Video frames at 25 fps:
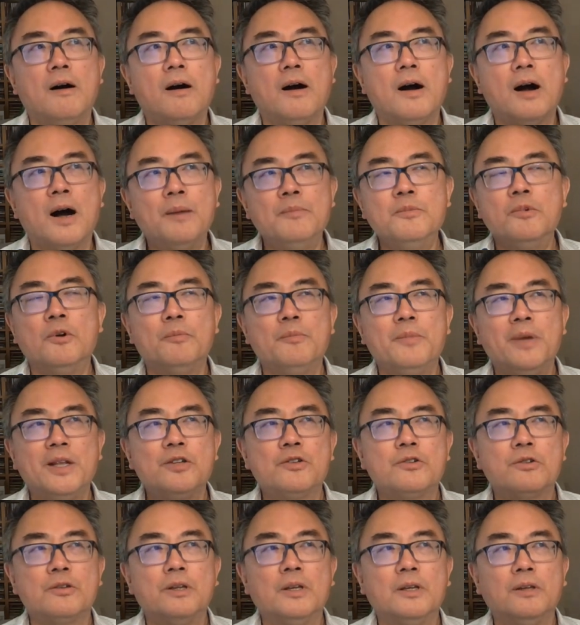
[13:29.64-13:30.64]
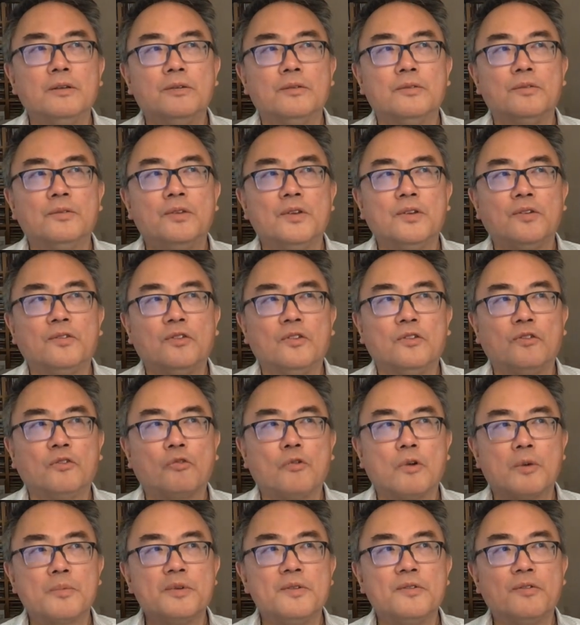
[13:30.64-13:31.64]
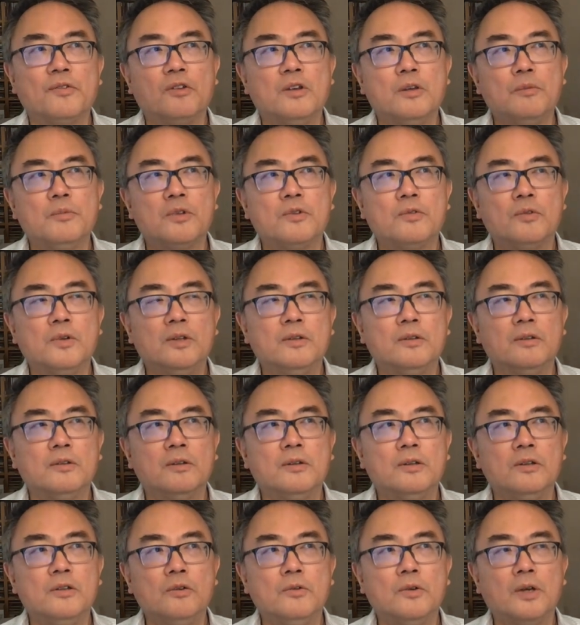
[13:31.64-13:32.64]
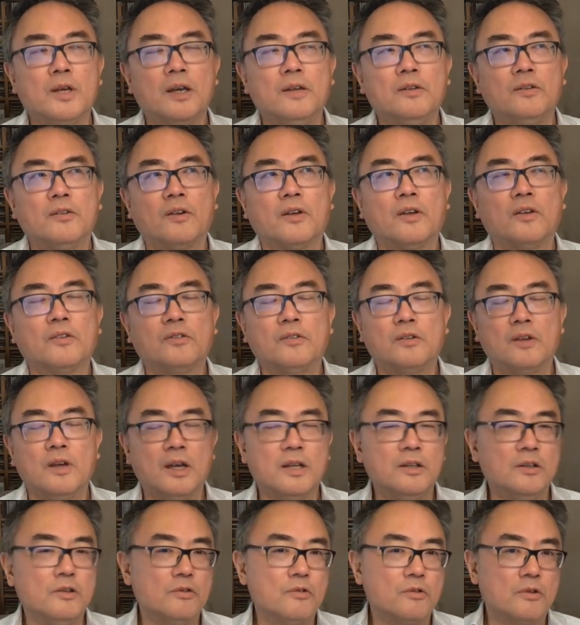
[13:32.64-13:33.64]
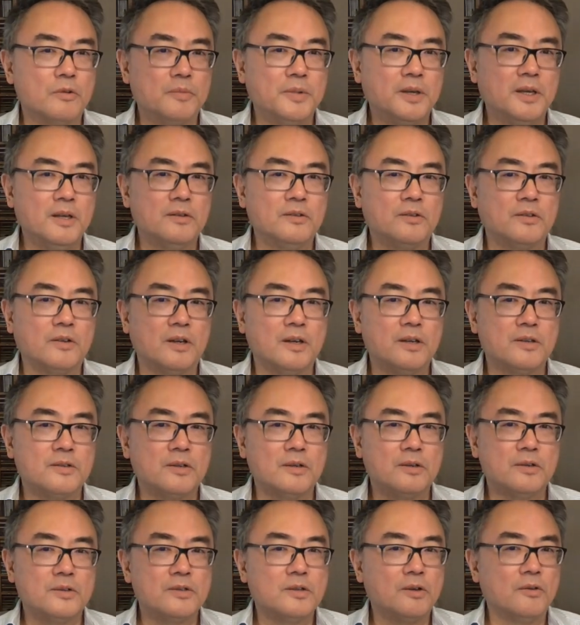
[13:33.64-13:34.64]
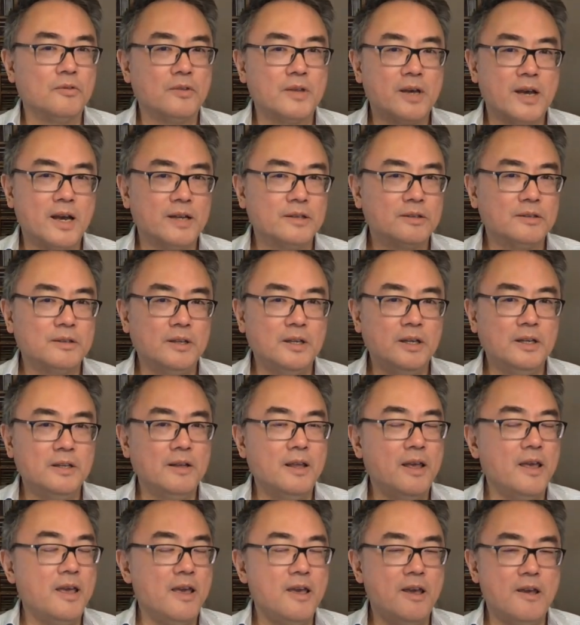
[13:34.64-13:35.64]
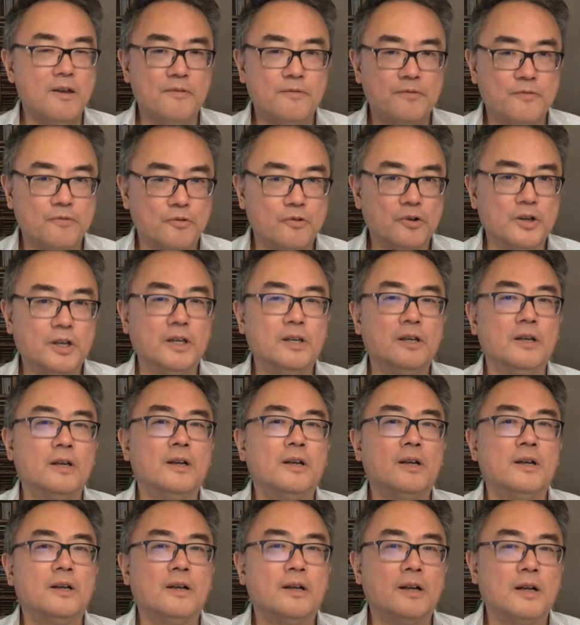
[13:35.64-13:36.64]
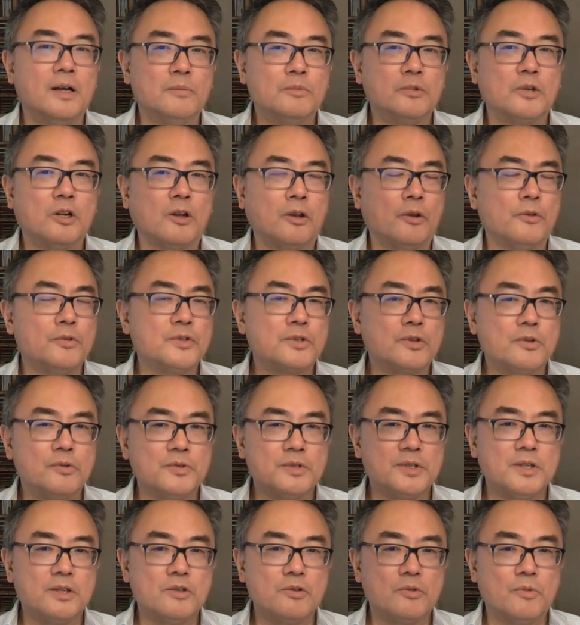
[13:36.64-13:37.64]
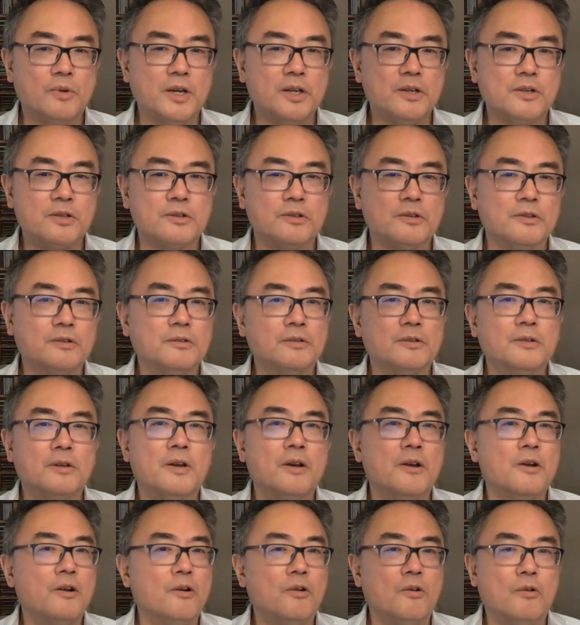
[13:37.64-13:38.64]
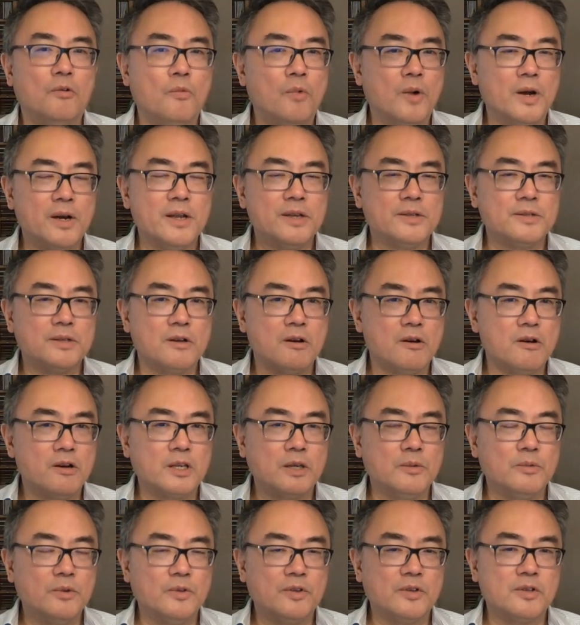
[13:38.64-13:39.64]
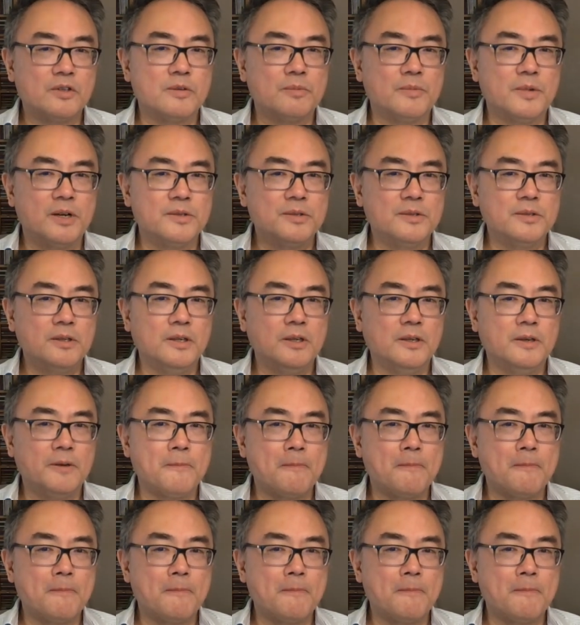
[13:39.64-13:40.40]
I'm not mentioning this discrepancy between the UK test and the European test so that in every close call situation, one has an argument with HMRC.